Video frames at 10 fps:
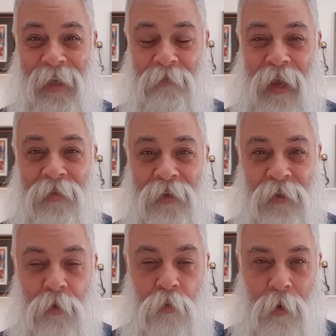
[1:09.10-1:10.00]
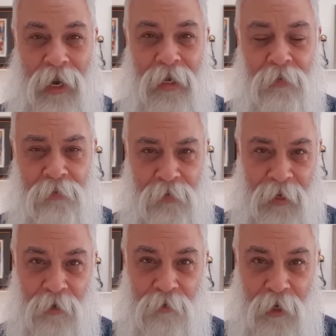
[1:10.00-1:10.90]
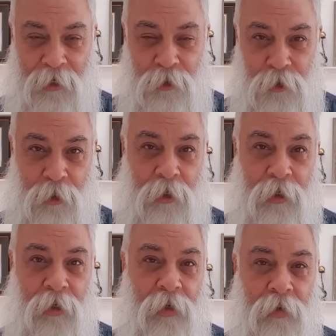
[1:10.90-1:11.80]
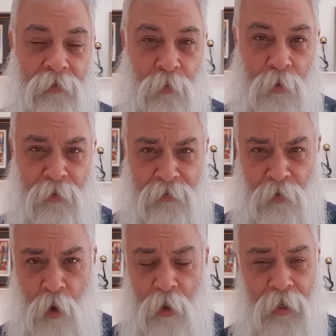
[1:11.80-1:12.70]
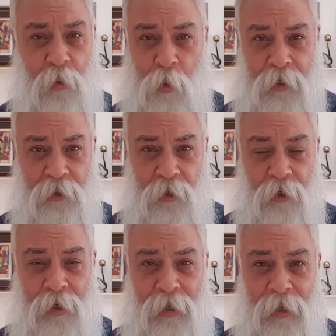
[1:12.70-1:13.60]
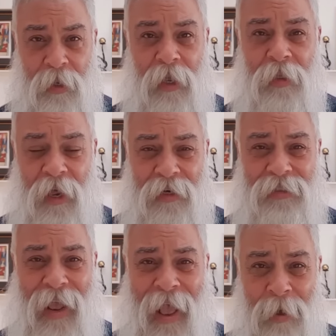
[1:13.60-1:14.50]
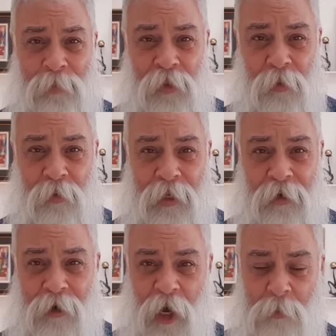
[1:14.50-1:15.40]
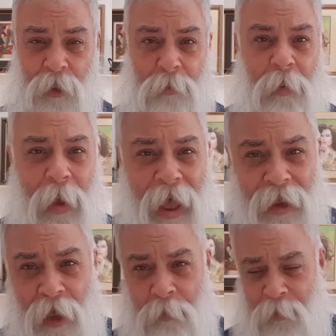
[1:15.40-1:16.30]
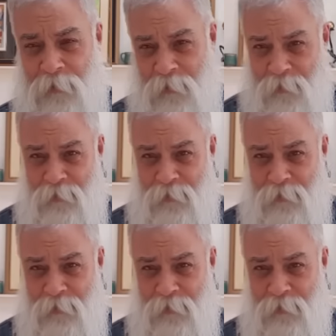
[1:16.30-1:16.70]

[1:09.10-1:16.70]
I've got this great flannel night shirt for the fall and winter that is absolutely incredible. Let me back up.